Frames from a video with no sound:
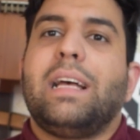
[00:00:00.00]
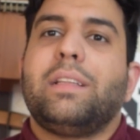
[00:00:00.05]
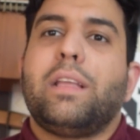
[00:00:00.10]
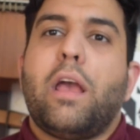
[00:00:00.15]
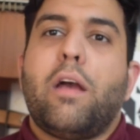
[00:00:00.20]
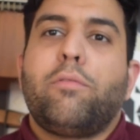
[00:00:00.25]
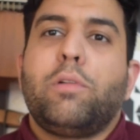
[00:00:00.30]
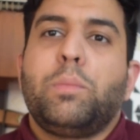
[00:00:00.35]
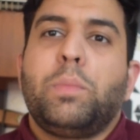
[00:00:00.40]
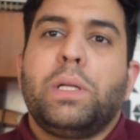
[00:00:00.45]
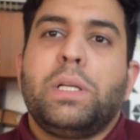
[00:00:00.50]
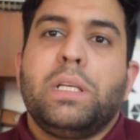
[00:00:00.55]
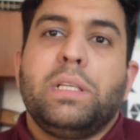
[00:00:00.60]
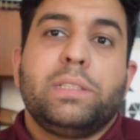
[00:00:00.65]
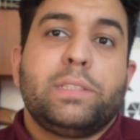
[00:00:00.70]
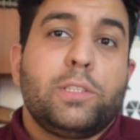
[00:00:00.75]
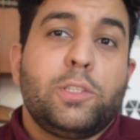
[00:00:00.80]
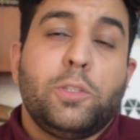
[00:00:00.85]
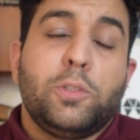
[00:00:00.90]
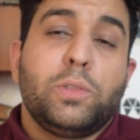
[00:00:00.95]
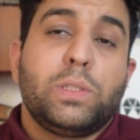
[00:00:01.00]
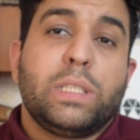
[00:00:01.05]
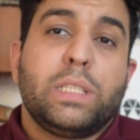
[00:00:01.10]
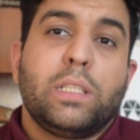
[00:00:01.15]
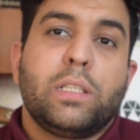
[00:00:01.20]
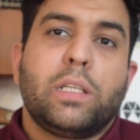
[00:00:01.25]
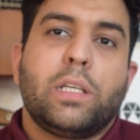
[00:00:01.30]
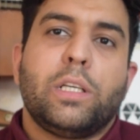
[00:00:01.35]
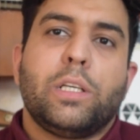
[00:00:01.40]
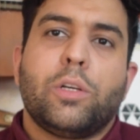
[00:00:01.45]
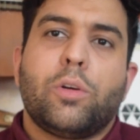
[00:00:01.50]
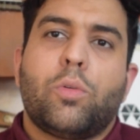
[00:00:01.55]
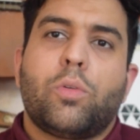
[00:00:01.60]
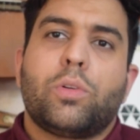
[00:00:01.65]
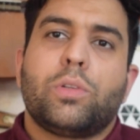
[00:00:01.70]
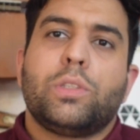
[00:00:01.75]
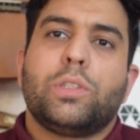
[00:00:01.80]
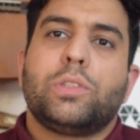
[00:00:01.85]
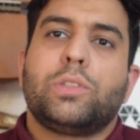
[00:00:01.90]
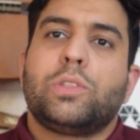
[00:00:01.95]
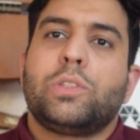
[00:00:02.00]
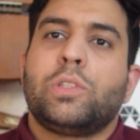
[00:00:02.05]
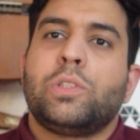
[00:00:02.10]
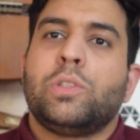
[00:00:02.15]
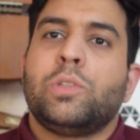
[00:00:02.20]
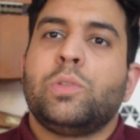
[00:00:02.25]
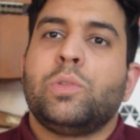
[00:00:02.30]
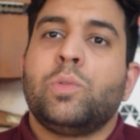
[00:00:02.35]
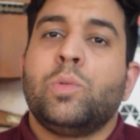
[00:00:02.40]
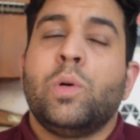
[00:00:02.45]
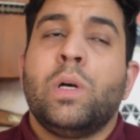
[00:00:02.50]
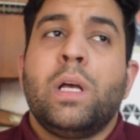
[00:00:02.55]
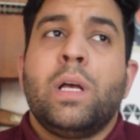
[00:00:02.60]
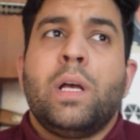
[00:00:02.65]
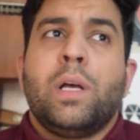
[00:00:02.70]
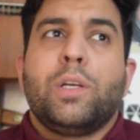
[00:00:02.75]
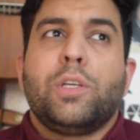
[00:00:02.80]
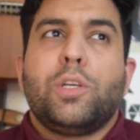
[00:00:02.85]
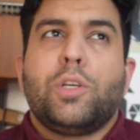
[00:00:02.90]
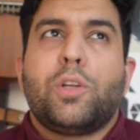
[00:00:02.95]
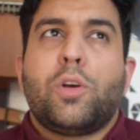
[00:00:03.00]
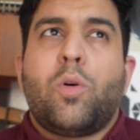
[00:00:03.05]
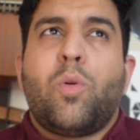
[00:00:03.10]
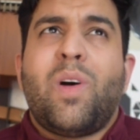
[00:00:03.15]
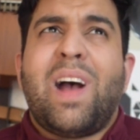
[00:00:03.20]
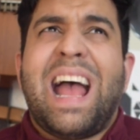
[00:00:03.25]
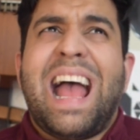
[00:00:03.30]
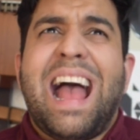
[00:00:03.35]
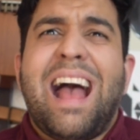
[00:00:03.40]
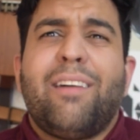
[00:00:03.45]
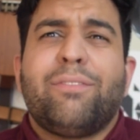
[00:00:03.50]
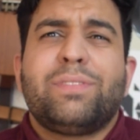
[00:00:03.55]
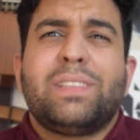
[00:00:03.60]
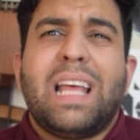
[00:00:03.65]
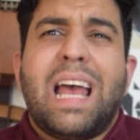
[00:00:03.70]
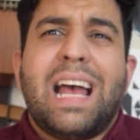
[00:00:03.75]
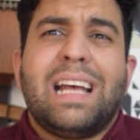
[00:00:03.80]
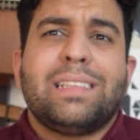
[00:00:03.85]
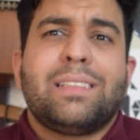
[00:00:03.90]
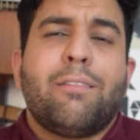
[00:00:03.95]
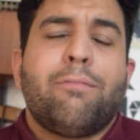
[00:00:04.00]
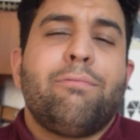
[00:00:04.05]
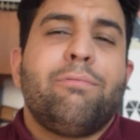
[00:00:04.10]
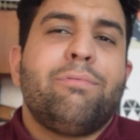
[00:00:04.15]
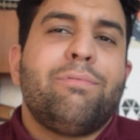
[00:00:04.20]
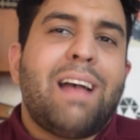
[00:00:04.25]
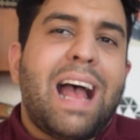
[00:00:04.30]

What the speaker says: that everybody is using in order to, you know, have that